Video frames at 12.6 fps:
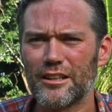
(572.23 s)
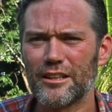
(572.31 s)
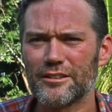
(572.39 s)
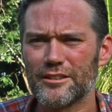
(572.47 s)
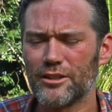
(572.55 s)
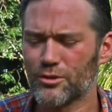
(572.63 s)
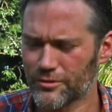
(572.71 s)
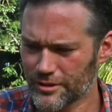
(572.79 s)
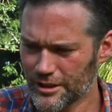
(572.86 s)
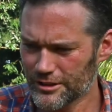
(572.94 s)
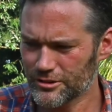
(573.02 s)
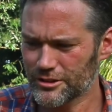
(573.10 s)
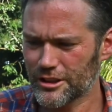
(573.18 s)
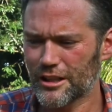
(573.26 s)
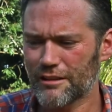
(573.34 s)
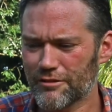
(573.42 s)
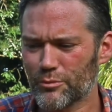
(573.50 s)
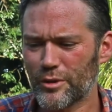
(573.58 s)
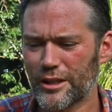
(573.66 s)
next year, all for National
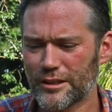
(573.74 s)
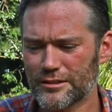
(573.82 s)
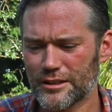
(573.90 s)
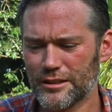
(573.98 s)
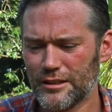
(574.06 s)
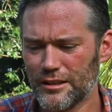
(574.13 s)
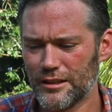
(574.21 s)
Geographic magazine.